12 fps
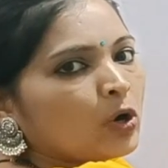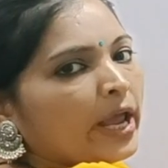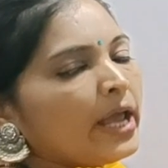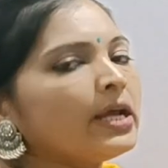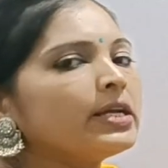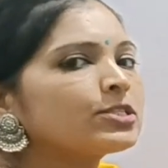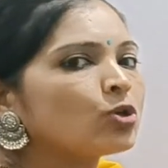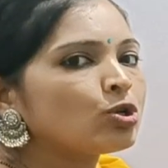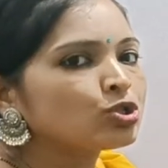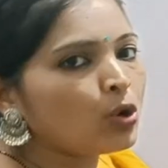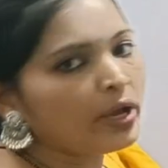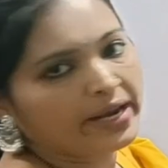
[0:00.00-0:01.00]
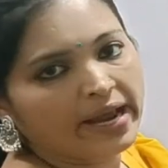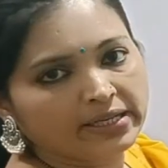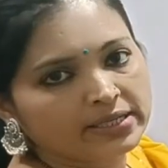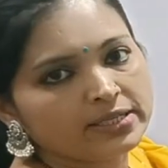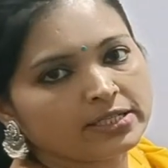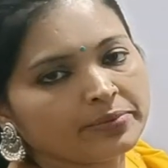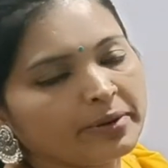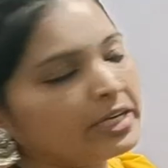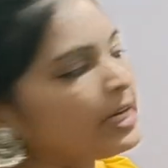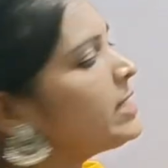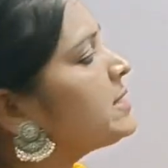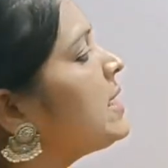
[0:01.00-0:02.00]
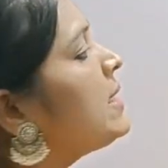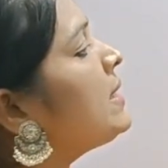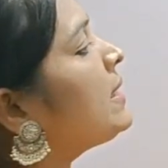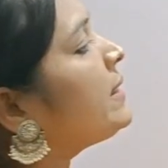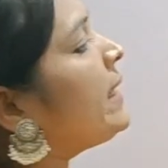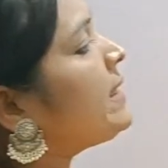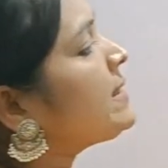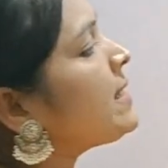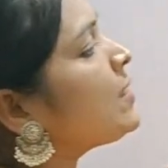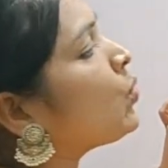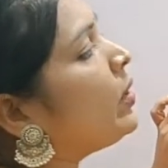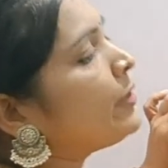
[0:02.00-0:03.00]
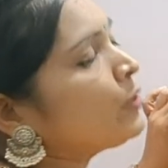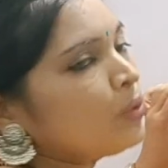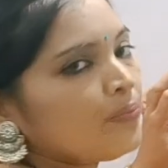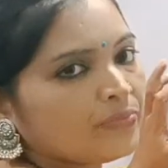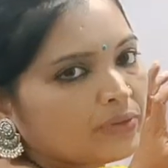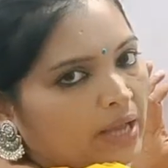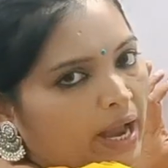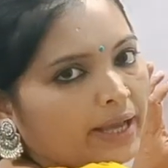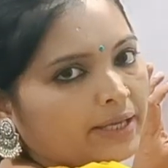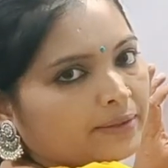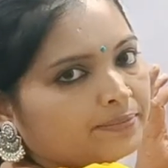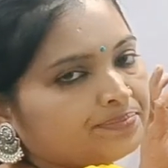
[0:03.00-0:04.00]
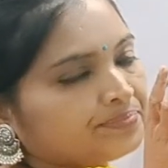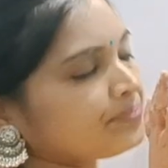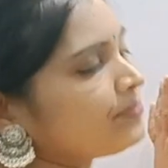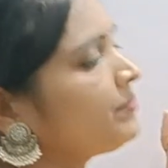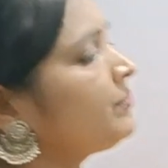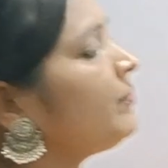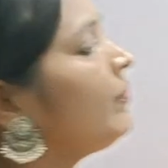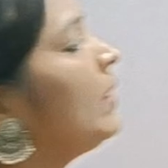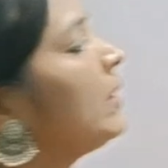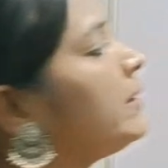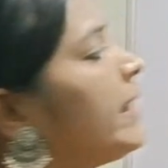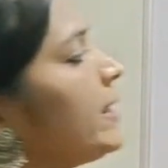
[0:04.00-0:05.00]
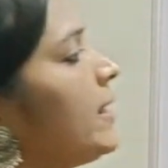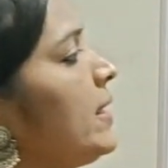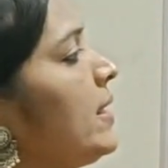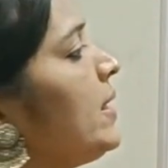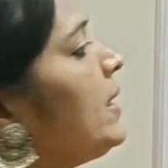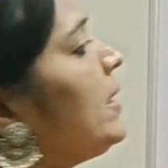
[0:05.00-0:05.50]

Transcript: Okay. It's also an identity matrix, that is equal to I. Then,